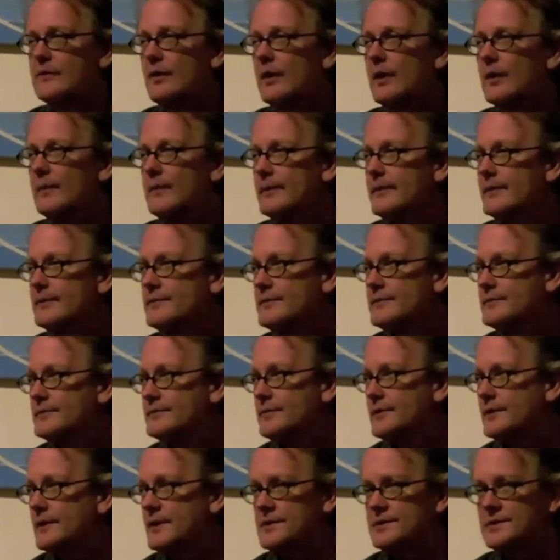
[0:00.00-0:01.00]
Dharma, this is
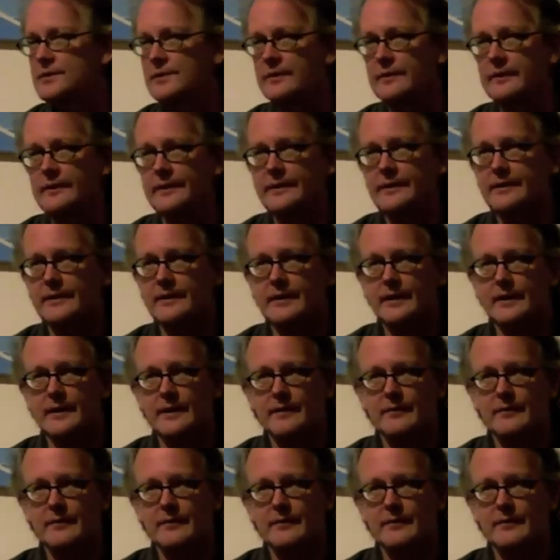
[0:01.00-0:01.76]
traditional in